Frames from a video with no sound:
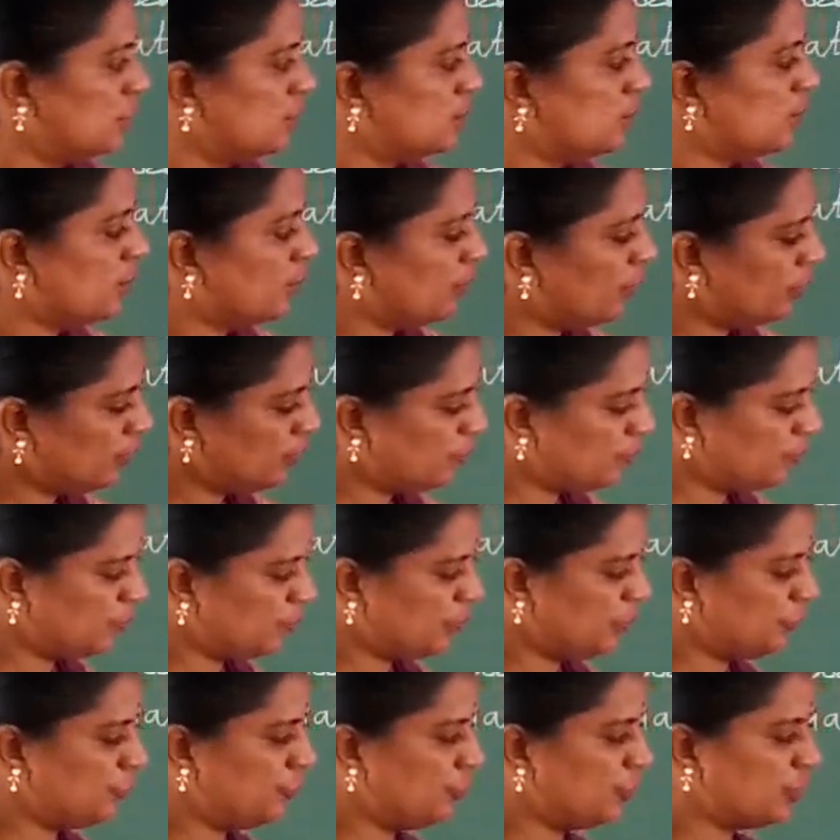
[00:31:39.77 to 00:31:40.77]
So
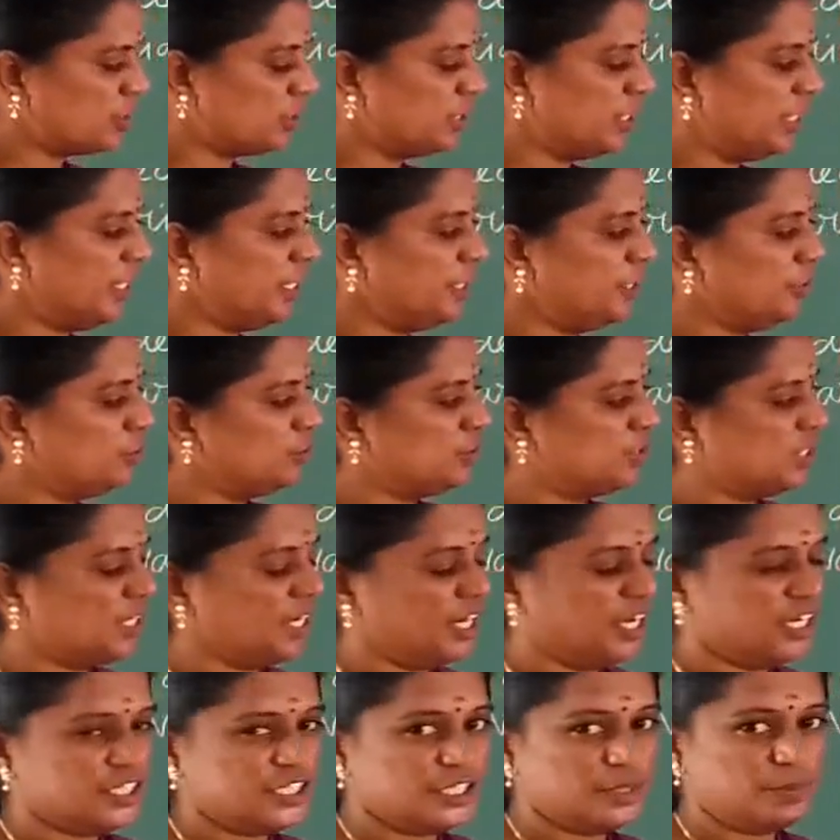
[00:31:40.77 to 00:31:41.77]
before that
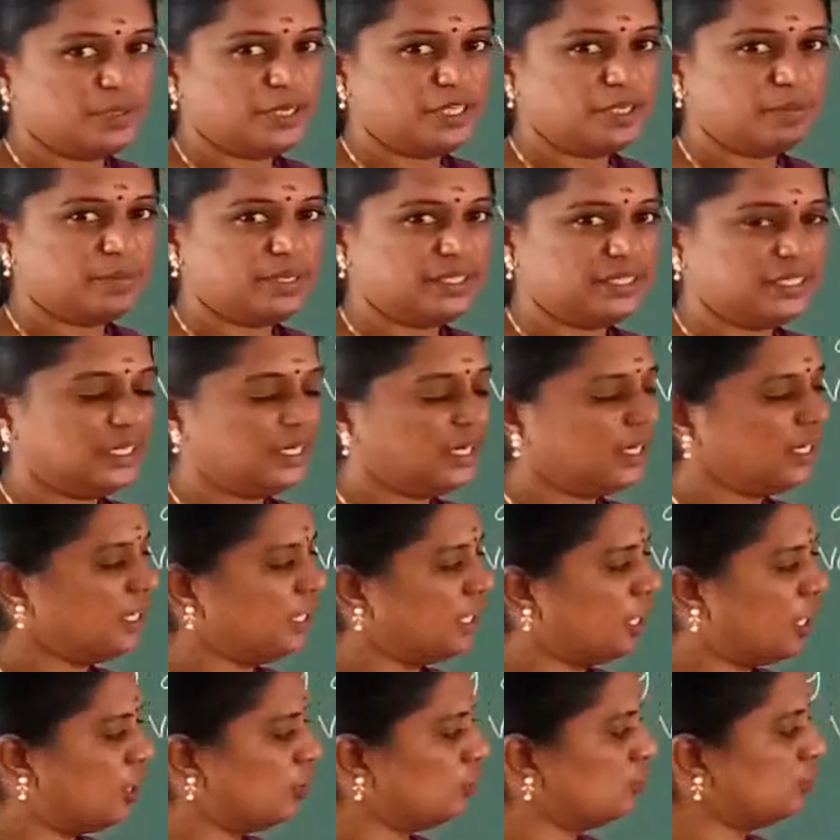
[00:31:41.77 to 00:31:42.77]
using algebraic
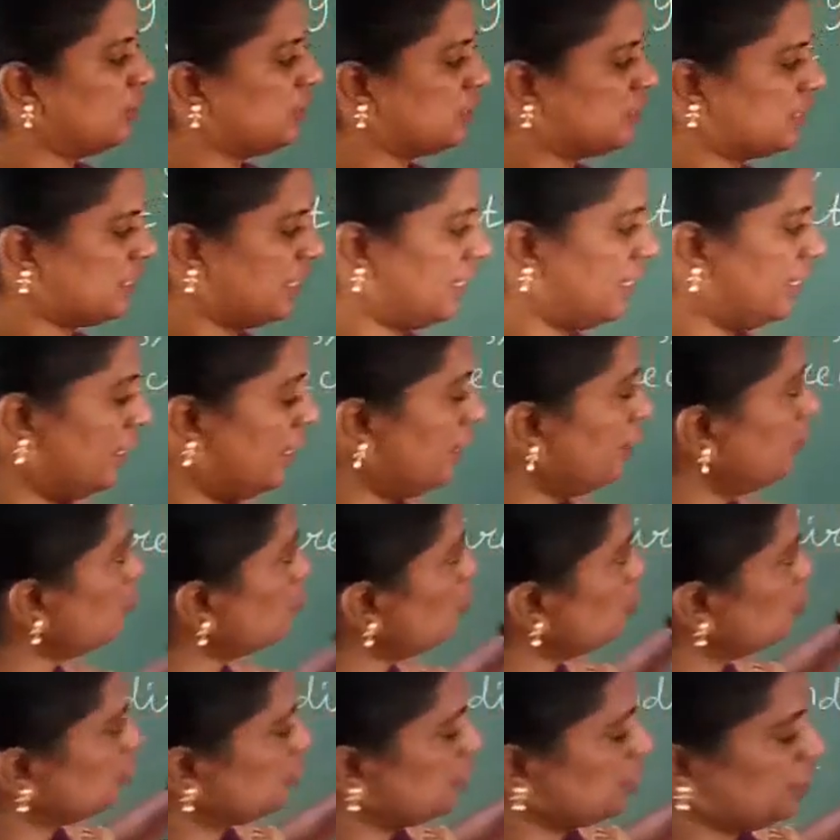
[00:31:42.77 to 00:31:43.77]
method, now the
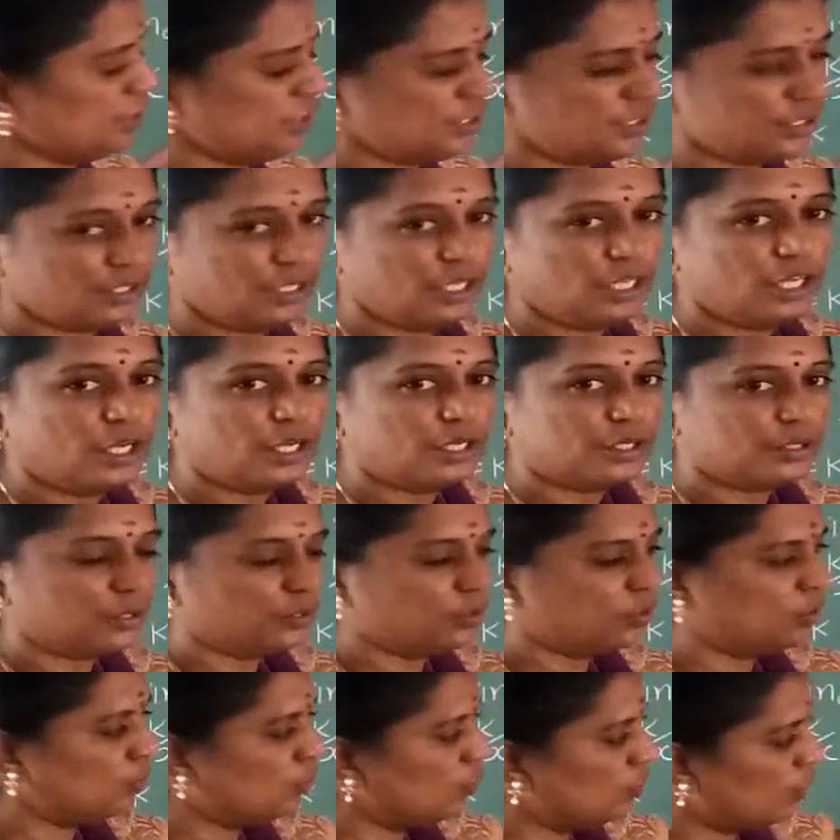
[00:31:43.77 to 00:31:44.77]
same questions
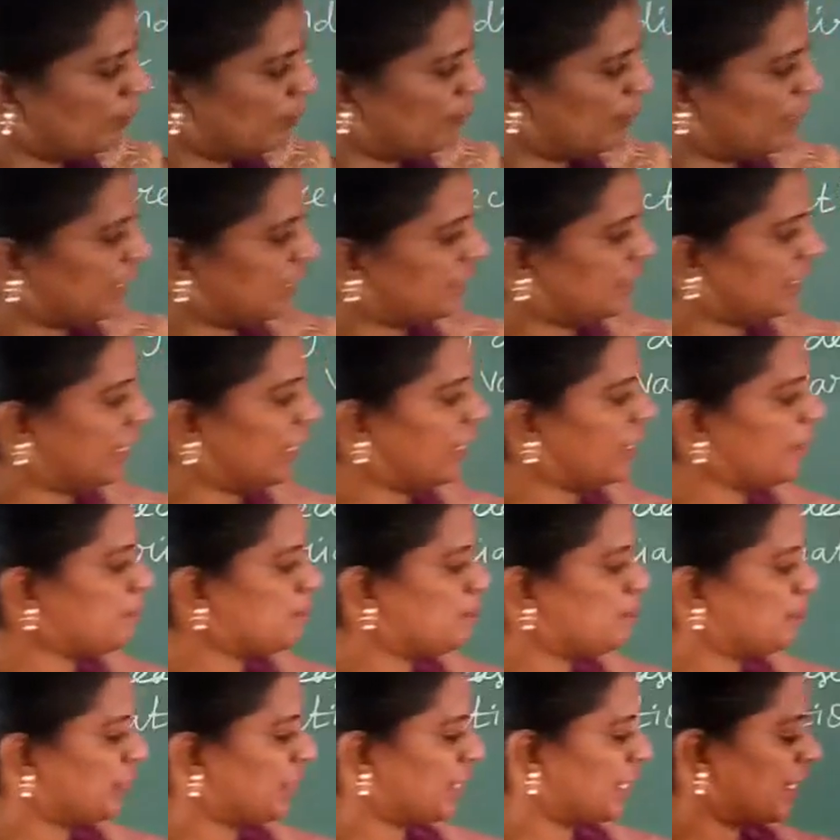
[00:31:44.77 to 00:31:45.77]
you apply
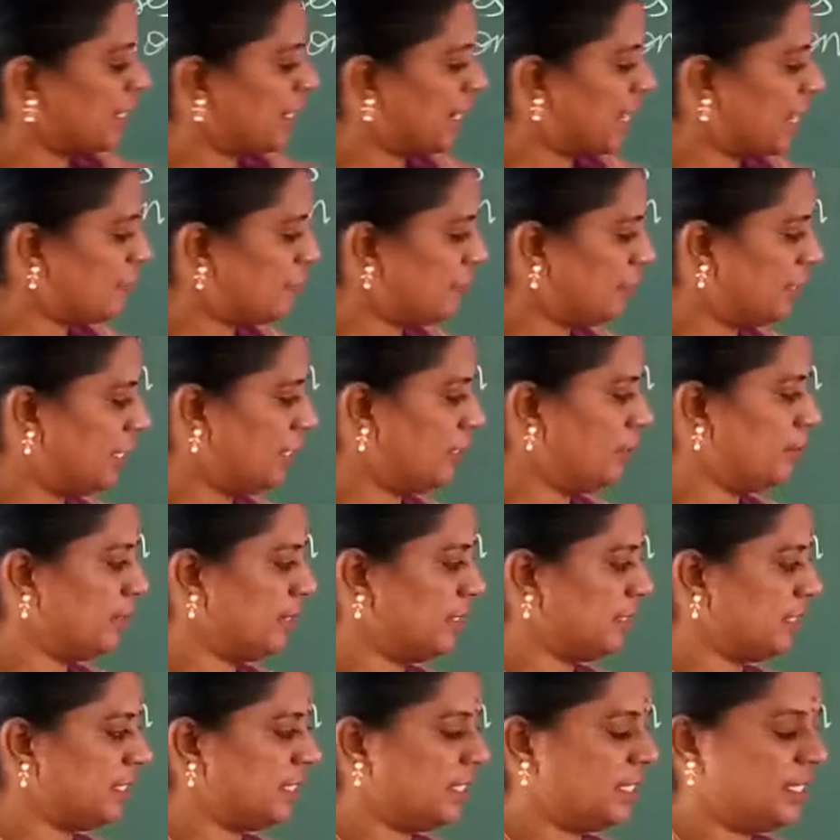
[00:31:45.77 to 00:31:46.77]
the graphical
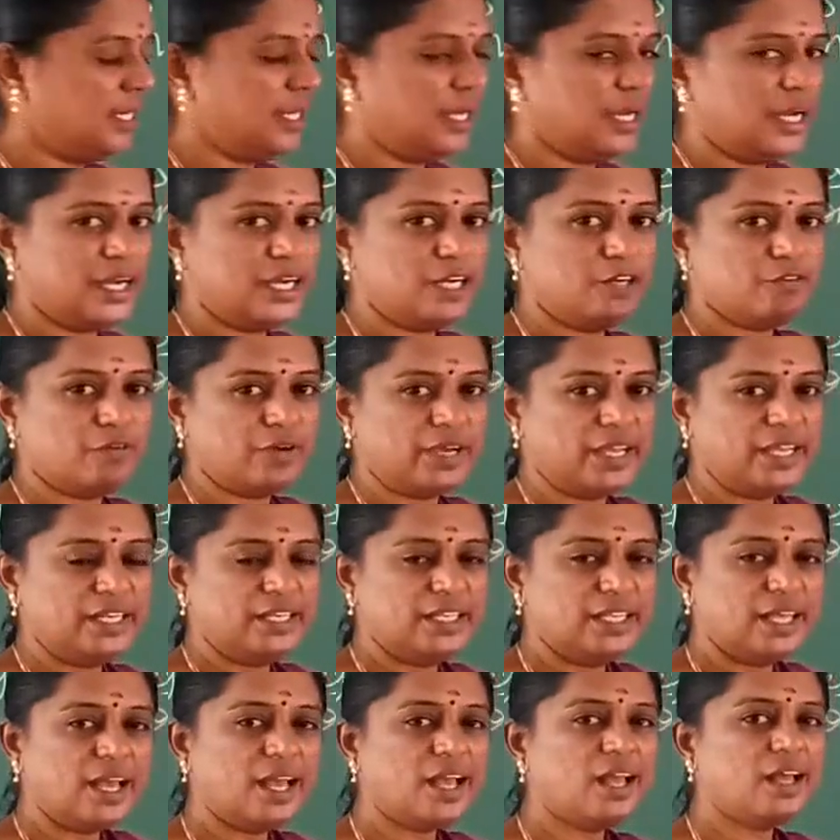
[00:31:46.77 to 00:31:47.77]
method and
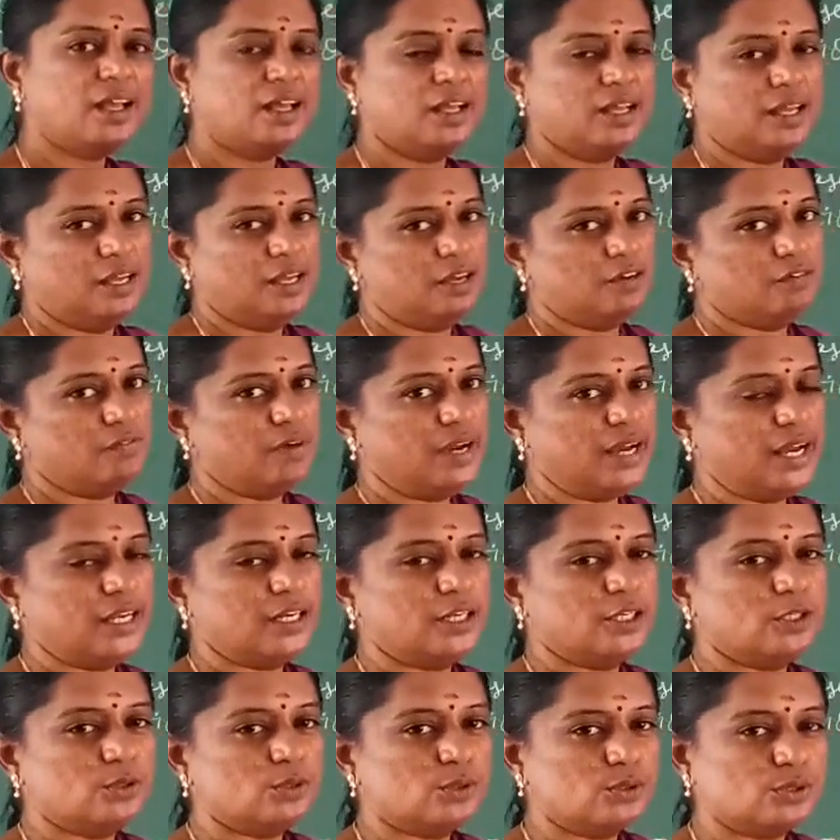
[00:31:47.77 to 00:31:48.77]
find the
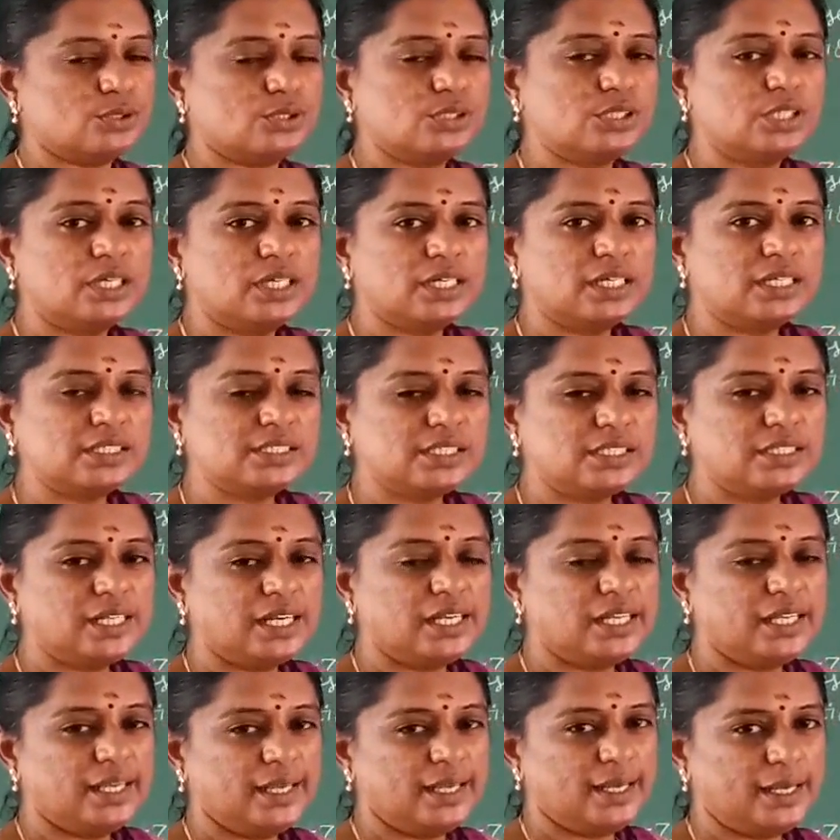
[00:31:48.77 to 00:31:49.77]
values. Is it
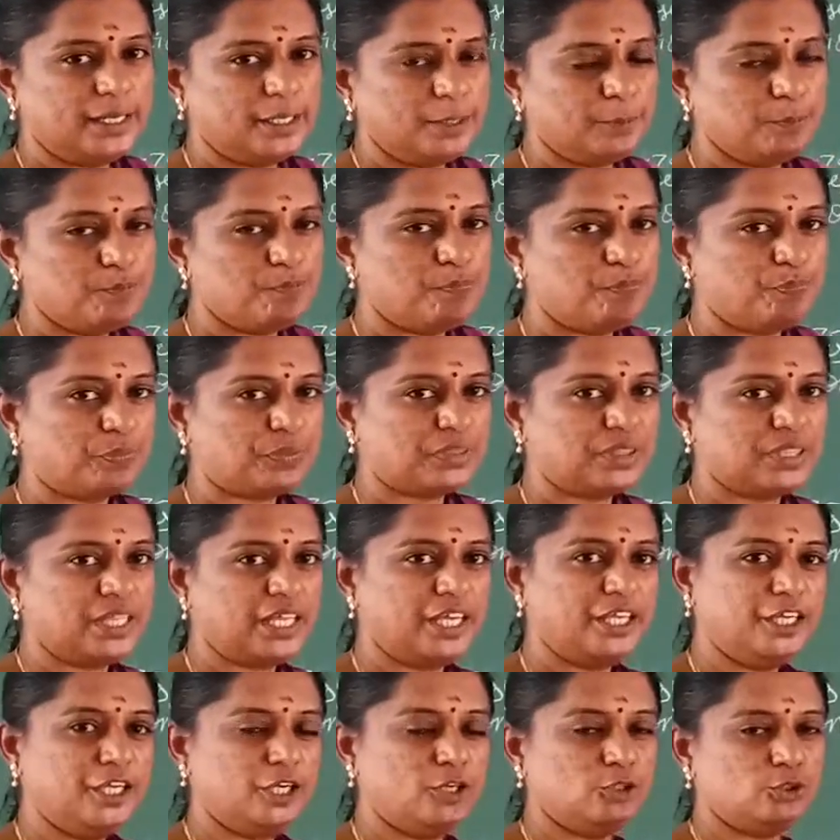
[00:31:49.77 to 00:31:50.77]
clear?
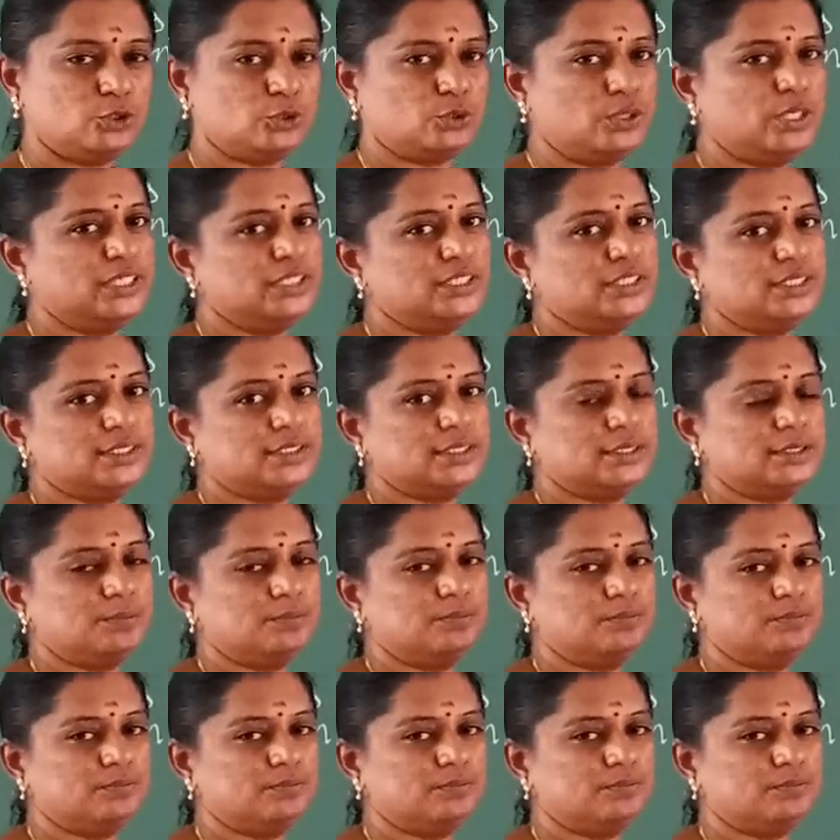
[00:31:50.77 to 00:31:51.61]
Thank you students.